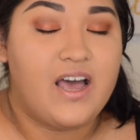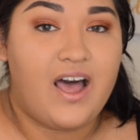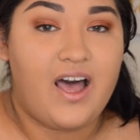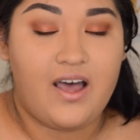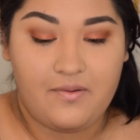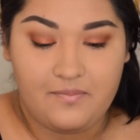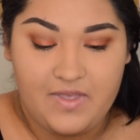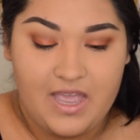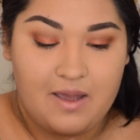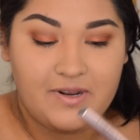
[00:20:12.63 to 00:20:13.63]

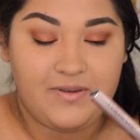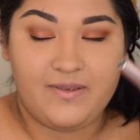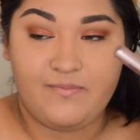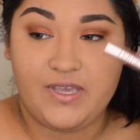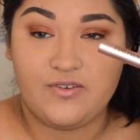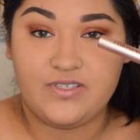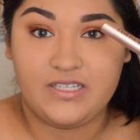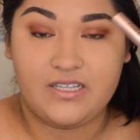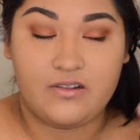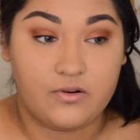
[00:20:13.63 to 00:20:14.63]
I'm going to be
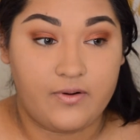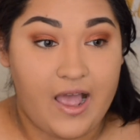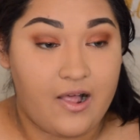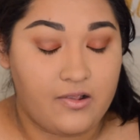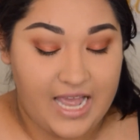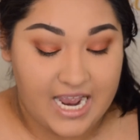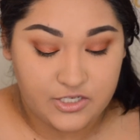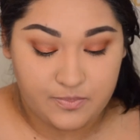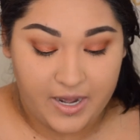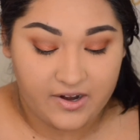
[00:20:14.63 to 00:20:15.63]
using the L'Oreal
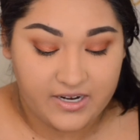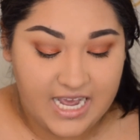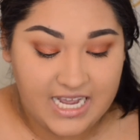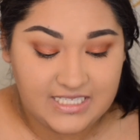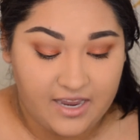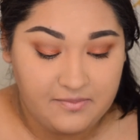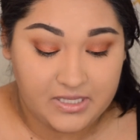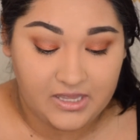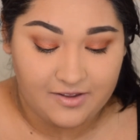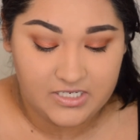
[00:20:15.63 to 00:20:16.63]
Lash Paradise. I've
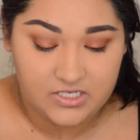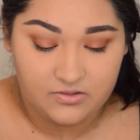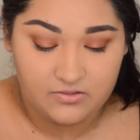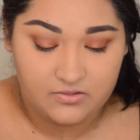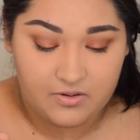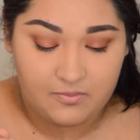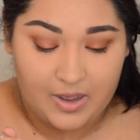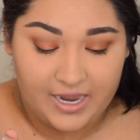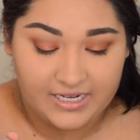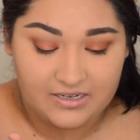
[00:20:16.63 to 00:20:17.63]
been loving to
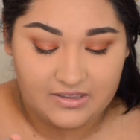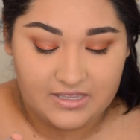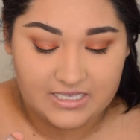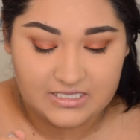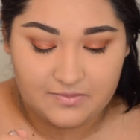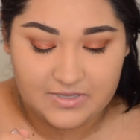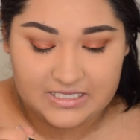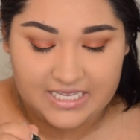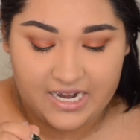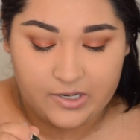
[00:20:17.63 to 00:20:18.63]
combine this
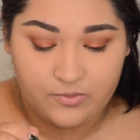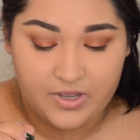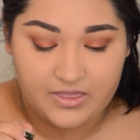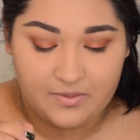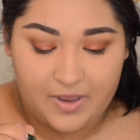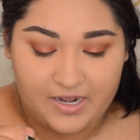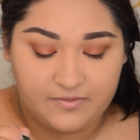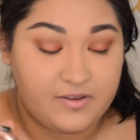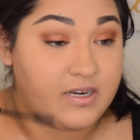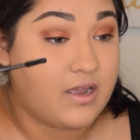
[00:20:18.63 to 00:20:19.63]
mascara with the
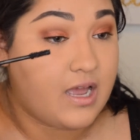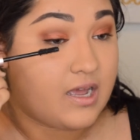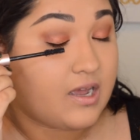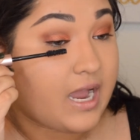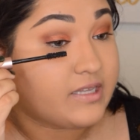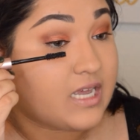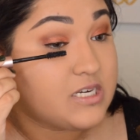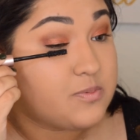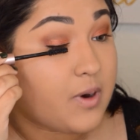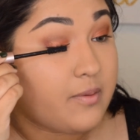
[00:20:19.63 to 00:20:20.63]
Benefit
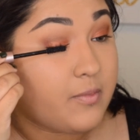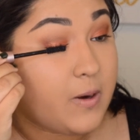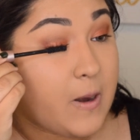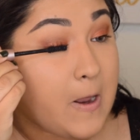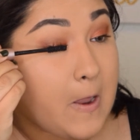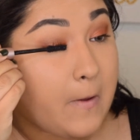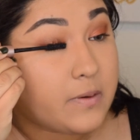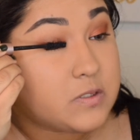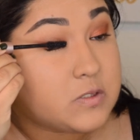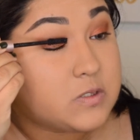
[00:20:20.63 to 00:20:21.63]
eyelash primer,
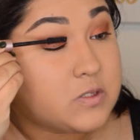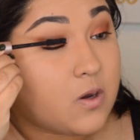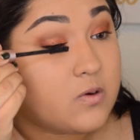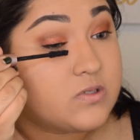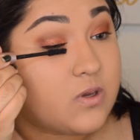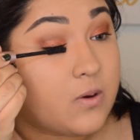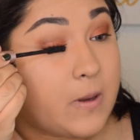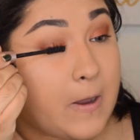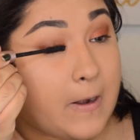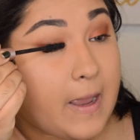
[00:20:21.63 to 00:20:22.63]
which is so
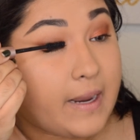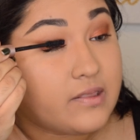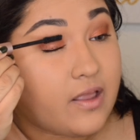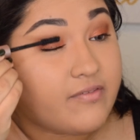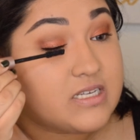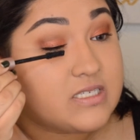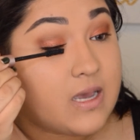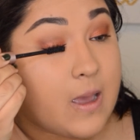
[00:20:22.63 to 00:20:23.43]
good. I love it.